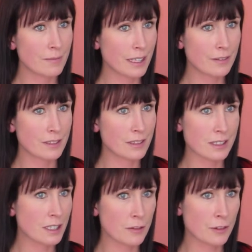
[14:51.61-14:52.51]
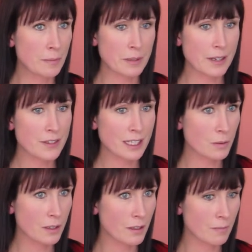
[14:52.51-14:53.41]
even just the 3 breaths, that's
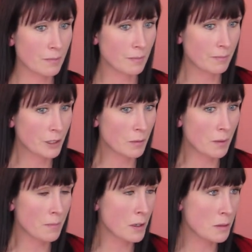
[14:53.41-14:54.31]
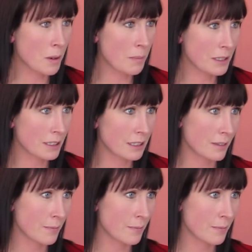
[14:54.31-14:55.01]
one of the, my most popular